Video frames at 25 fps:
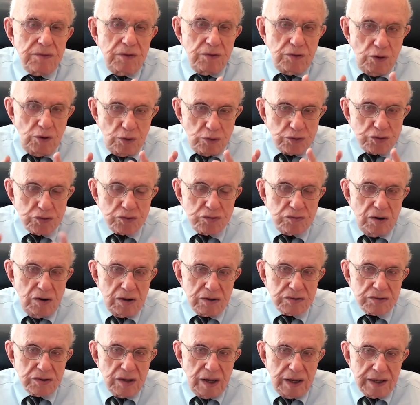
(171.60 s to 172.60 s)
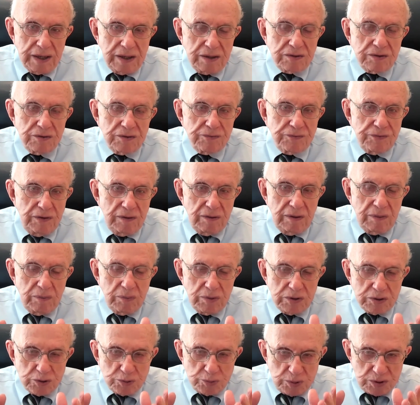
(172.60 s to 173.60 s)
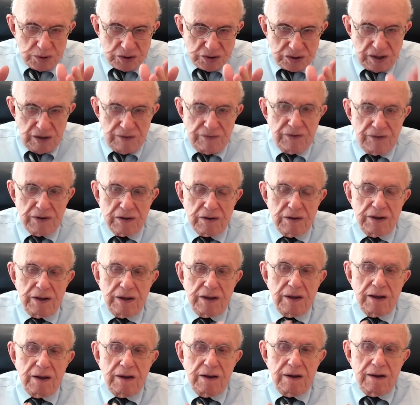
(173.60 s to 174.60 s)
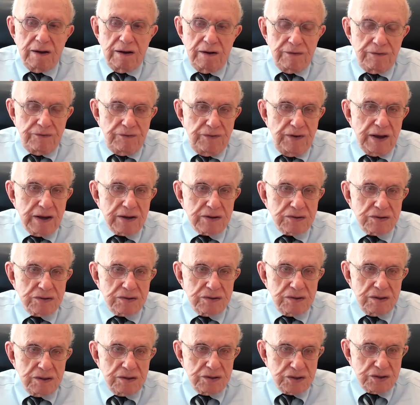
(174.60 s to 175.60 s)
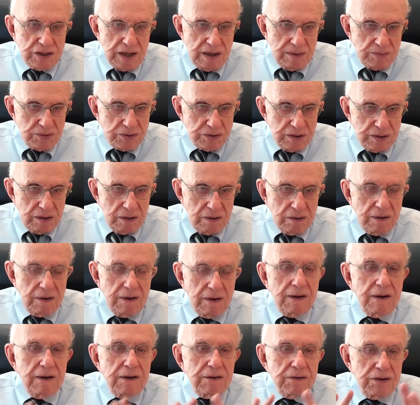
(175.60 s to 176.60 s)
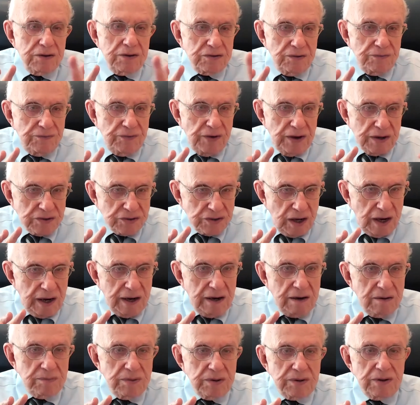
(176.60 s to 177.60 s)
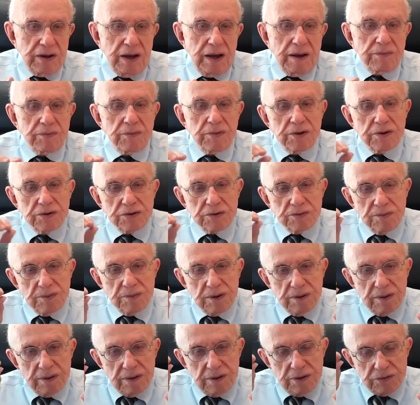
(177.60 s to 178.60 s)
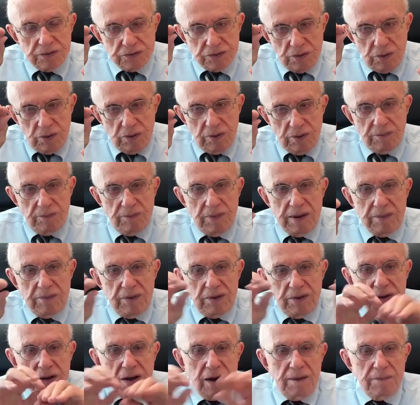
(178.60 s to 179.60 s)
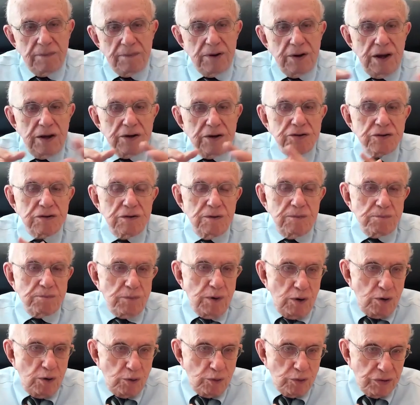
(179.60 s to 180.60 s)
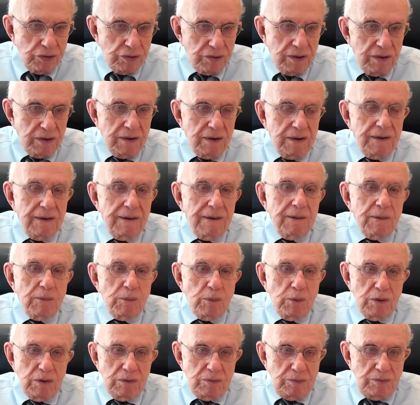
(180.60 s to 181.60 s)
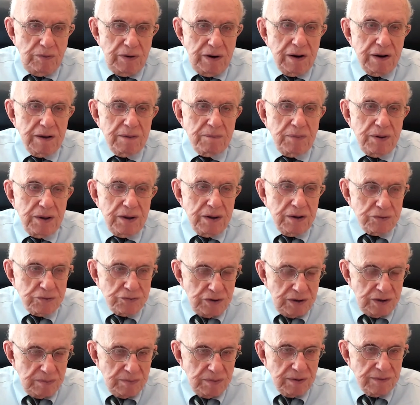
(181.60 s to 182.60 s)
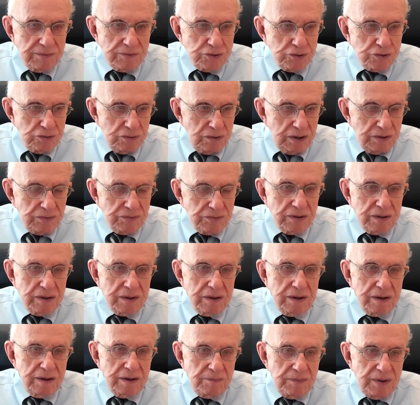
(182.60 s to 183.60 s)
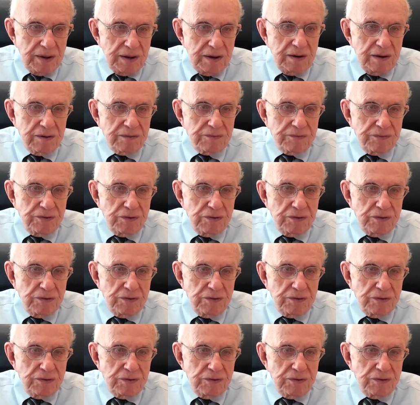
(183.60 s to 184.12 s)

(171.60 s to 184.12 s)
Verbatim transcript: those drugs like interferon, which specifically affects stem cell. This affects iron metabolism. So maybe the combination of both will really be a treatment of choice in an immediate